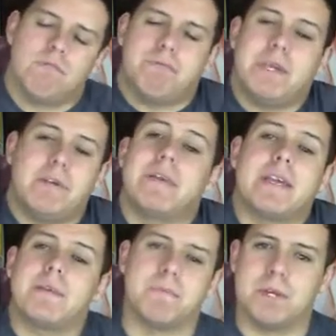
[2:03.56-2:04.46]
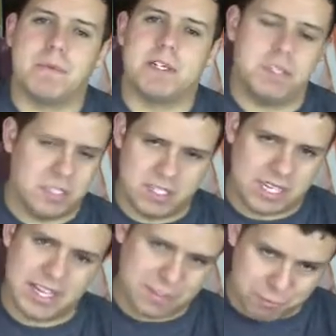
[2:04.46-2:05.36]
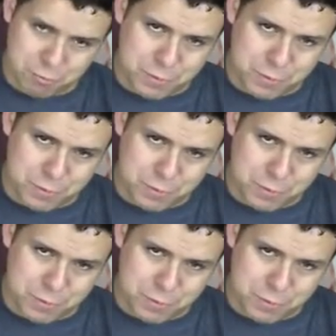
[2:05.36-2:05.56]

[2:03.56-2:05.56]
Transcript: period, pretty much since High School